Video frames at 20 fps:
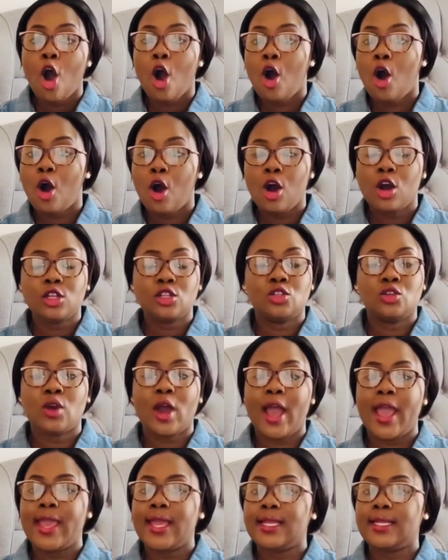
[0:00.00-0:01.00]
or you
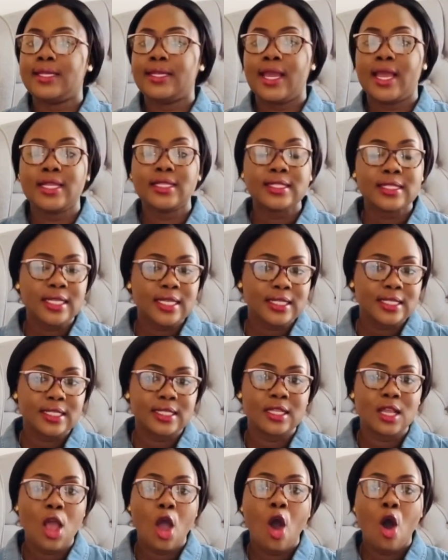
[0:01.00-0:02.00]
are a
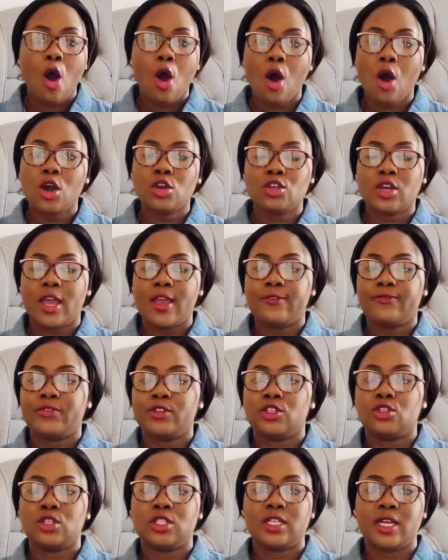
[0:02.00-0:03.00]
dentist, or you are a
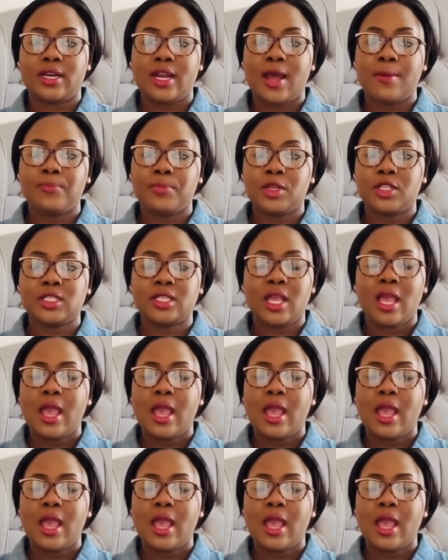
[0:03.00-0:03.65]
physiotherapist,